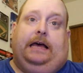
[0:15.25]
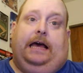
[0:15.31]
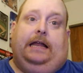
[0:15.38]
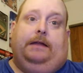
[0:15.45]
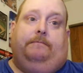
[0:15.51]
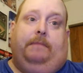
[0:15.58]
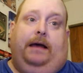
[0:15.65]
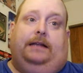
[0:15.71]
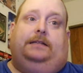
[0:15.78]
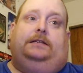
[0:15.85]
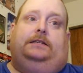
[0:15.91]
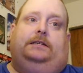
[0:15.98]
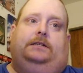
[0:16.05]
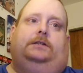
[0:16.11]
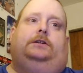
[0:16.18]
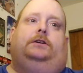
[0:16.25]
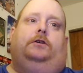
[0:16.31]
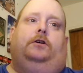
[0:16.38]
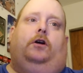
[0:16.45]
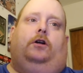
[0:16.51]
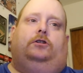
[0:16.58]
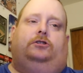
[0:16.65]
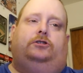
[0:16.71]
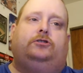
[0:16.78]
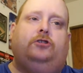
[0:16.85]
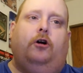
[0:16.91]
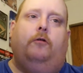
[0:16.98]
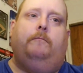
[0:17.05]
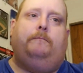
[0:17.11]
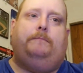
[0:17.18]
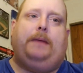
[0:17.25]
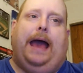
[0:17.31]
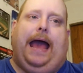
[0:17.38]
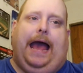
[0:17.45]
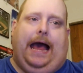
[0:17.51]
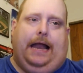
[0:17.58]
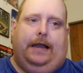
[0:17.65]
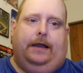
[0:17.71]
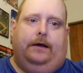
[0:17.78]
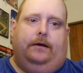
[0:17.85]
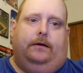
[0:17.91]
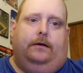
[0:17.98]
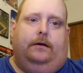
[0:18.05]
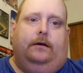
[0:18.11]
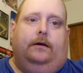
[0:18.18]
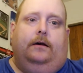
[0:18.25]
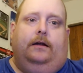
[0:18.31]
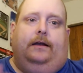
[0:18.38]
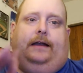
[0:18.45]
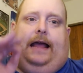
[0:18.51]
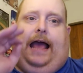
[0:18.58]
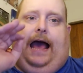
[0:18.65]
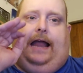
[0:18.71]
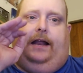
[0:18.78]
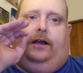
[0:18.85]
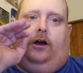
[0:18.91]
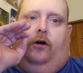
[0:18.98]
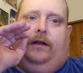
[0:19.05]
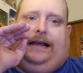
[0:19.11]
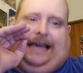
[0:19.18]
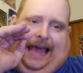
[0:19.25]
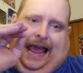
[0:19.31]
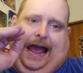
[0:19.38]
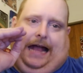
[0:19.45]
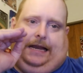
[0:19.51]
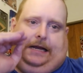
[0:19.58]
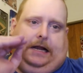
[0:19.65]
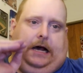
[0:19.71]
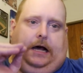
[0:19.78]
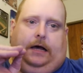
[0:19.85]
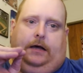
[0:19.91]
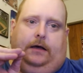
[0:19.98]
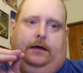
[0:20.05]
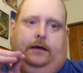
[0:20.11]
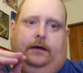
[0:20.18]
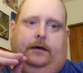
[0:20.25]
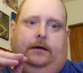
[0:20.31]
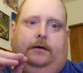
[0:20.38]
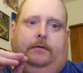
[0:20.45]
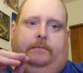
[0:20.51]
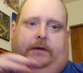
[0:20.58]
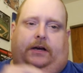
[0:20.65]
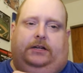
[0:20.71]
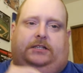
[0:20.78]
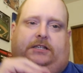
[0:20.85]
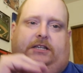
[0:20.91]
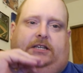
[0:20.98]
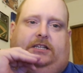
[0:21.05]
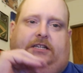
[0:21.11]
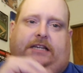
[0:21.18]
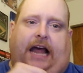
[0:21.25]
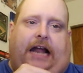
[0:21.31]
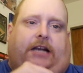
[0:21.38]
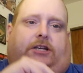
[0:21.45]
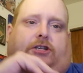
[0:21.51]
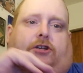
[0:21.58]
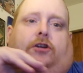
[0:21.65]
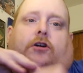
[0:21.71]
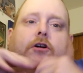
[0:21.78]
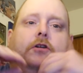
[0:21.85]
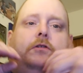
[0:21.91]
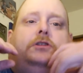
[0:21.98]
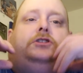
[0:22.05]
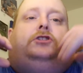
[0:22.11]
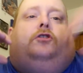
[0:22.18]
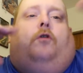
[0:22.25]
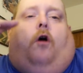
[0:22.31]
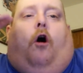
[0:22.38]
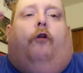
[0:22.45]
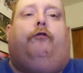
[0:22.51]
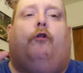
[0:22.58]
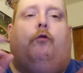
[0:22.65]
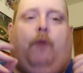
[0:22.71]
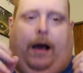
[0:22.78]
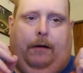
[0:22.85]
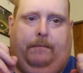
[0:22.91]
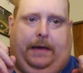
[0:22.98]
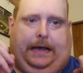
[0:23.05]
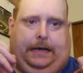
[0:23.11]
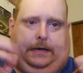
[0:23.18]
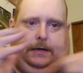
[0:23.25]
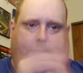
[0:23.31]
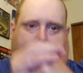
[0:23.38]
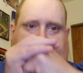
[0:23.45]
And the Mets are so bad, they had to go to Canada because the stench was too overwhelming.